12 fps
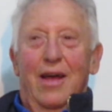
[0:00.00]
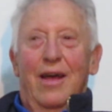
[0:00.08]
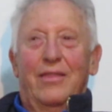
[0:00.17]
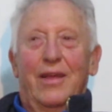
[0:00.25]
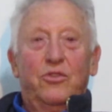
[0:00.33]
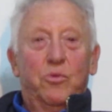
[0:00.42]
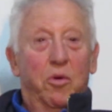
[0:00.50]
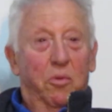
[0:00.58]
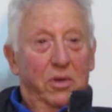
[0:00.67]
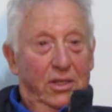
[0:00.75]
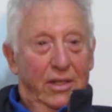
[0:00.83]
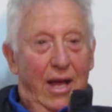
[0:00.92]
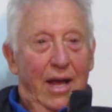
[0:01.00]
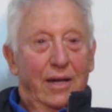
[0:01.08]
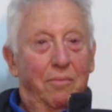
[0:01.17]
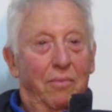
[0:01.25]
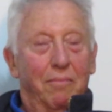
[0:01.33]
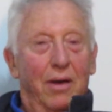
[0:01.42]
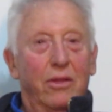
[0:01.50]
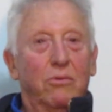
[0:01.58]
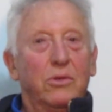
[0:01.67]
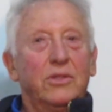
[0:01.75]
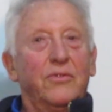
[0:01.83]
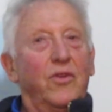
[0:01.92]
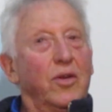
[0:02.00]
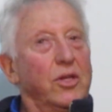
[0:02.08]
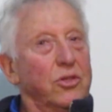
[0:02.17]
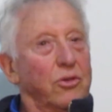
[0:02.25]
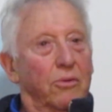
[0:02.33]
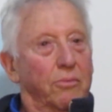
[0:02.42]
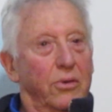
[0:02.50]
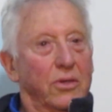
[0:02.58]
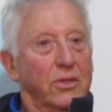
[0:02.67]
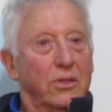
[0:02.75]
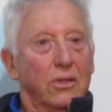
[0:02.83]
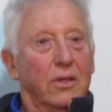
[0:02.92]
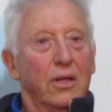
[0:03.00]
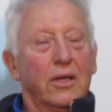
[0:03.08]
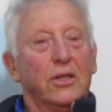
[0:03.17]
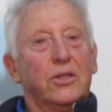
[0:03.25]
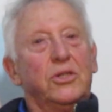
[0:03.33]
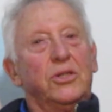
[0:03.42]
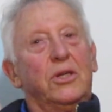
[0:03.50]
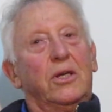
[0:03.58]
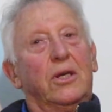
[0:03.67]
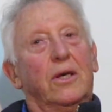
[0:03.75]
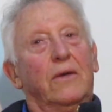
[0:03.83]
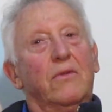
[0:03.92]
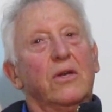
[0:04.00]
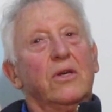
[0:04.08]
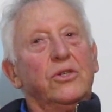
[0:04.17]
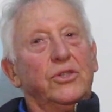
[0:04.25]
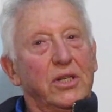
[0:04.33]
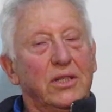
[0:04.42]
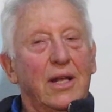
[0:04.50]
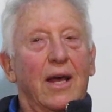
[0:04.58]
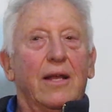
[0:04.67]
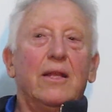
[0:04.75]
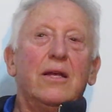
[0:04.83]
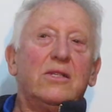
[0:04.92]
And that's where we stayed. And my mother was a very strong person, and she stayed there.